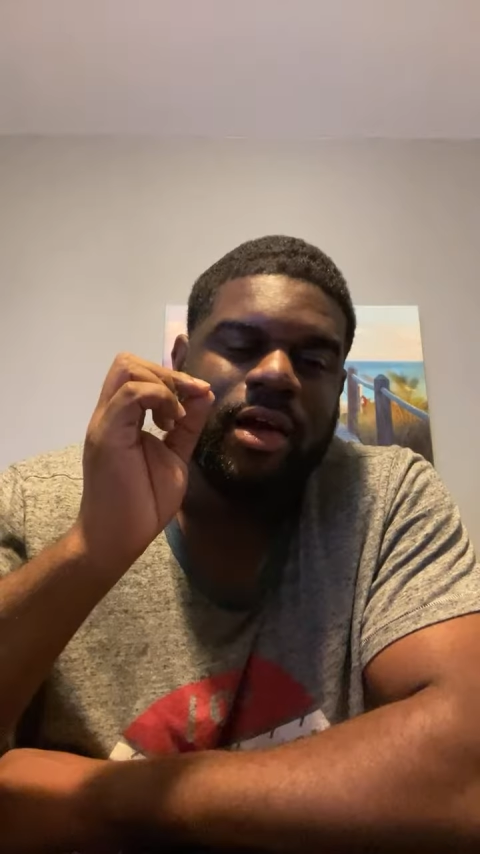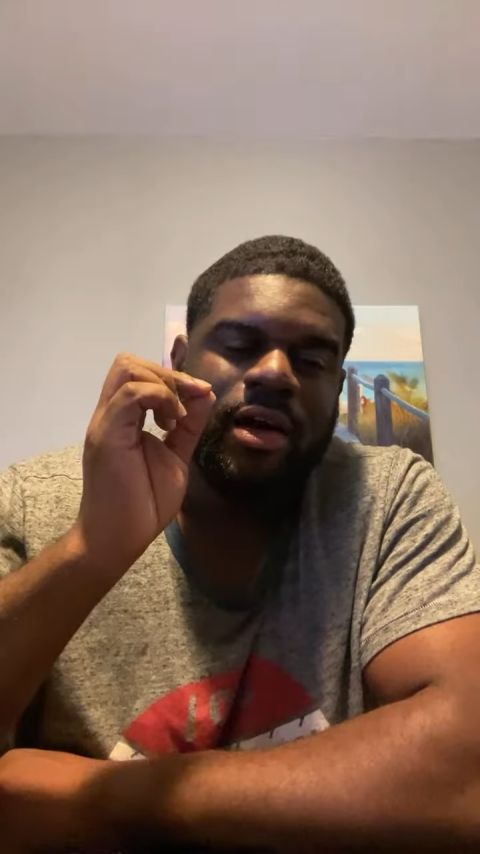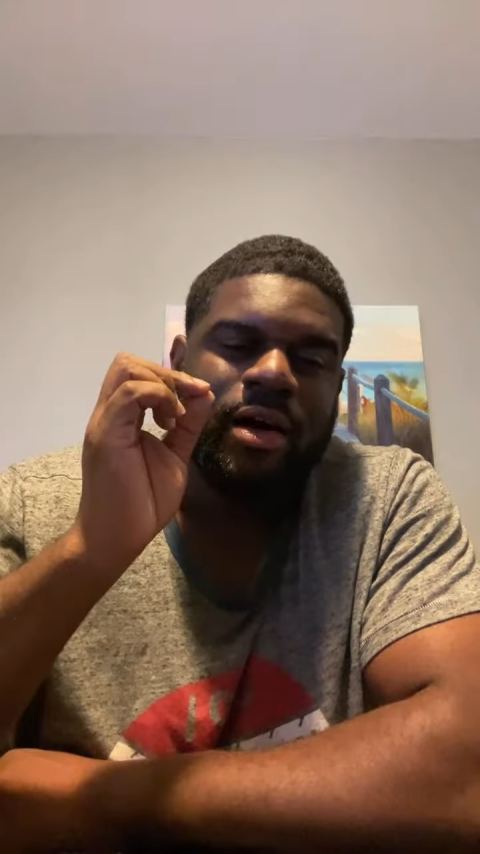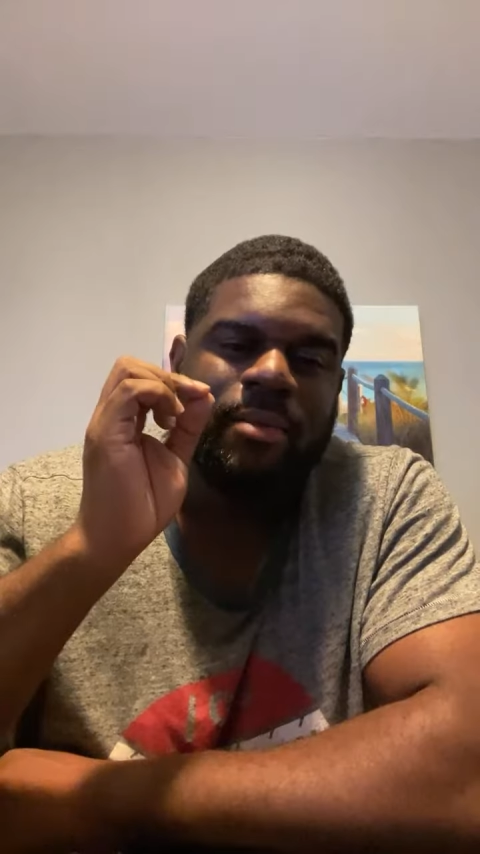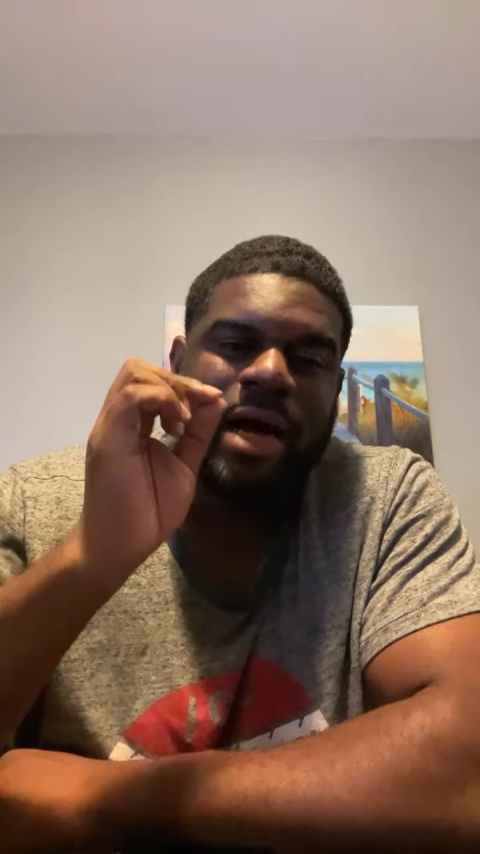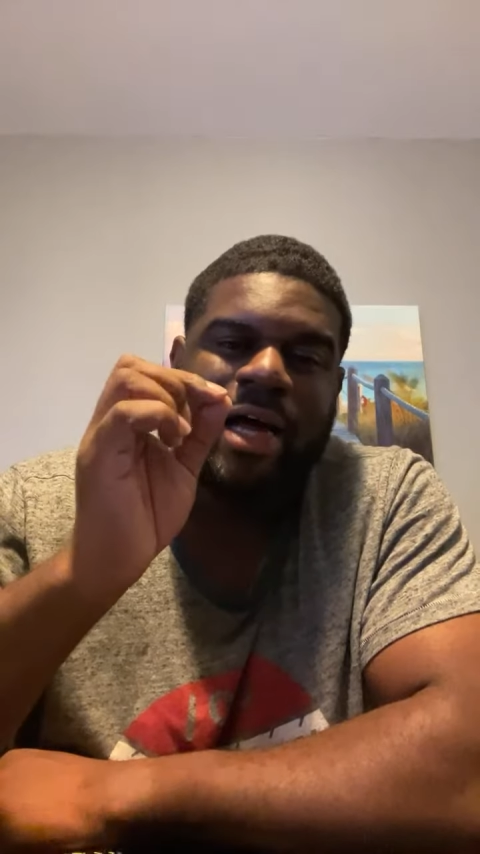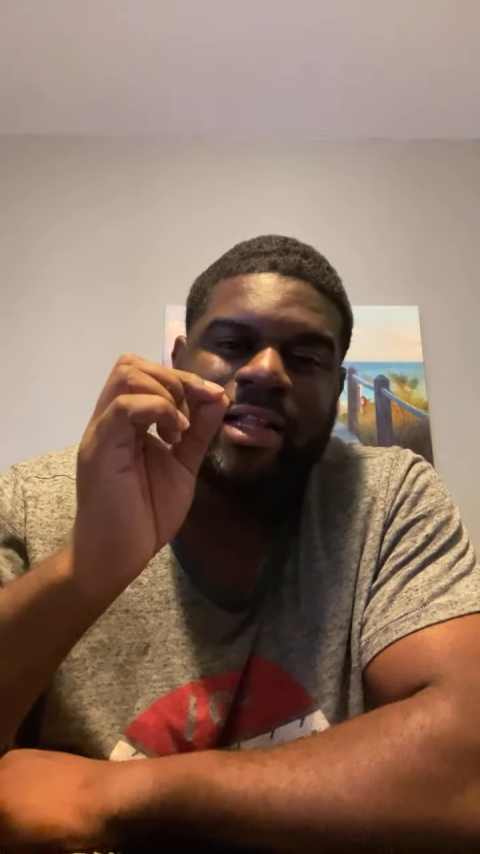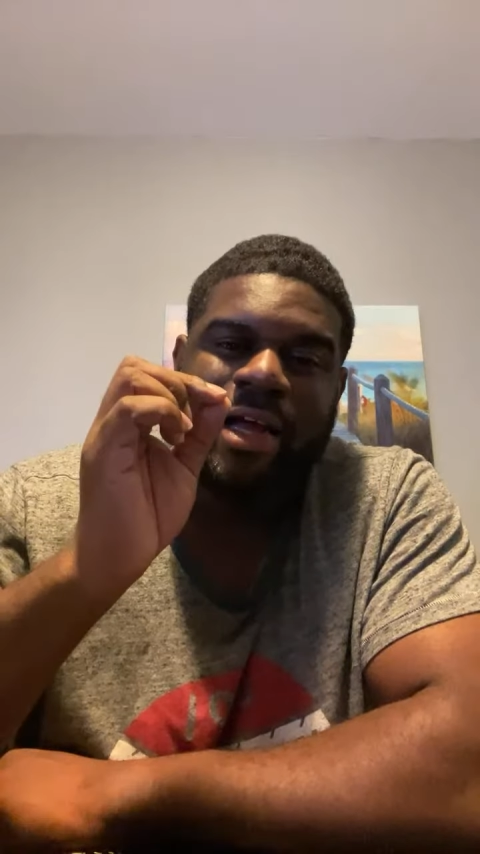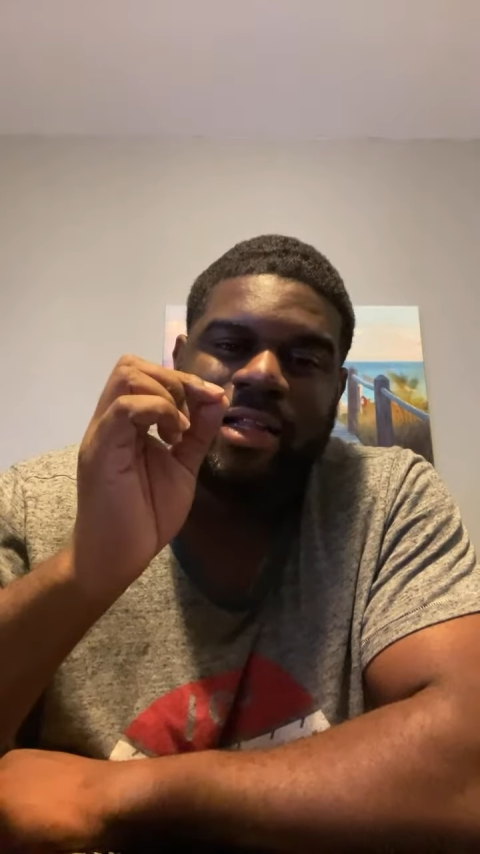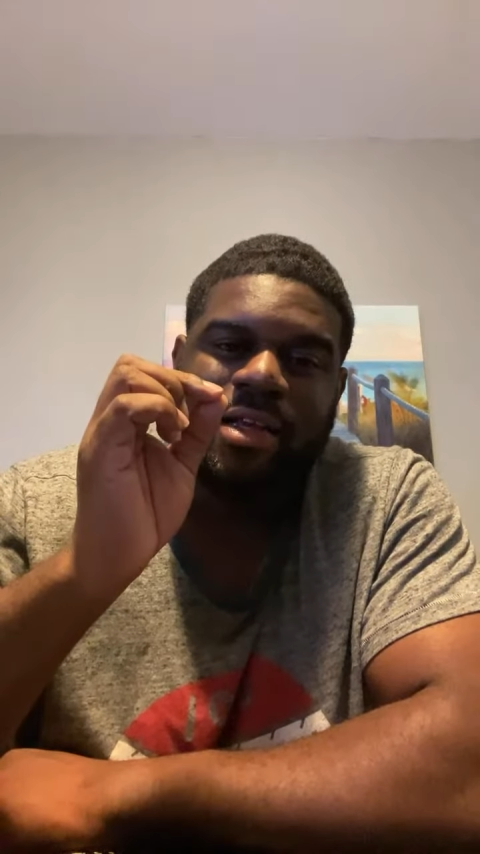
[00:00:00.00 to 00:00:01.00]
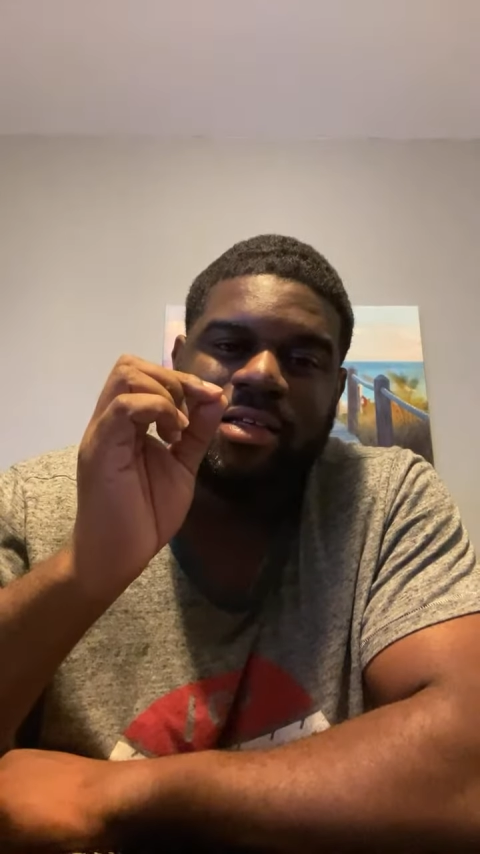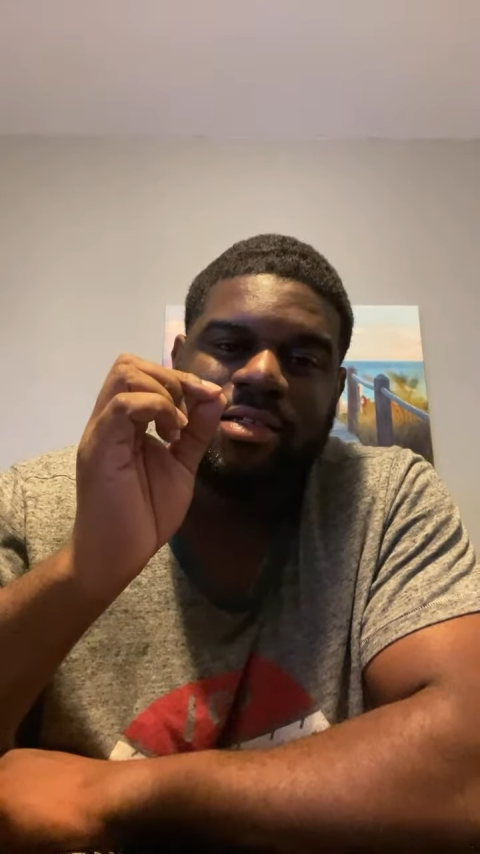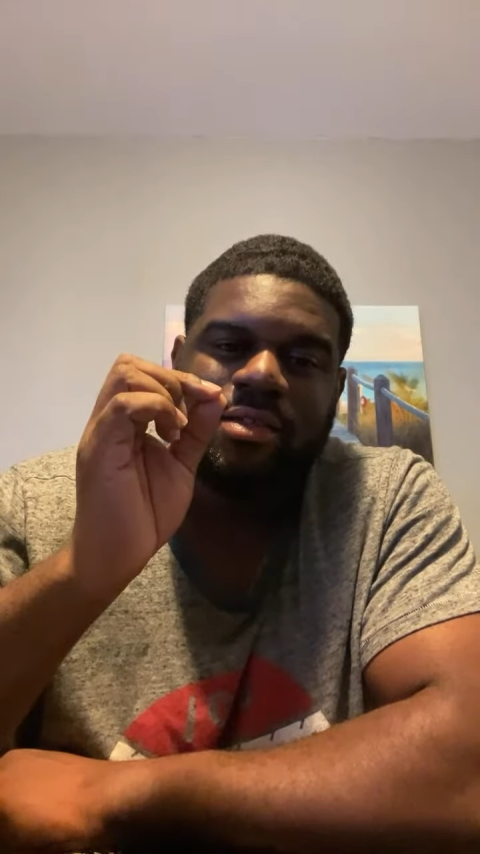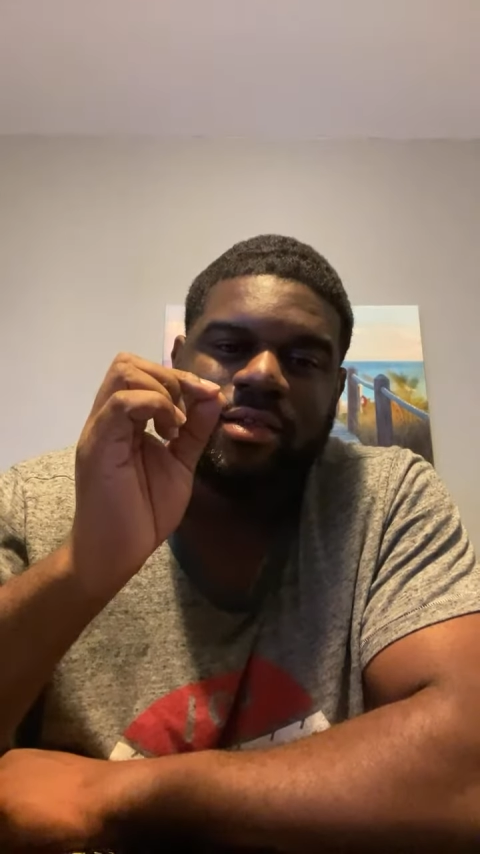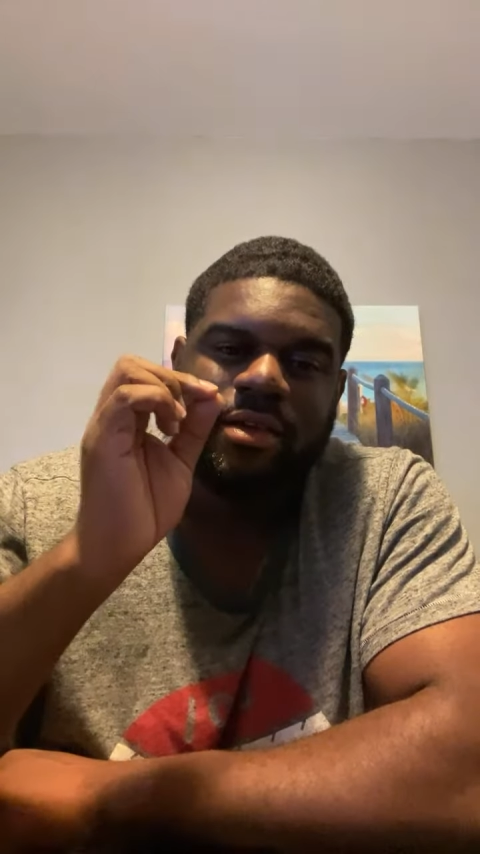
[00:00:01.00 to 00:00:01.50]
high 90s.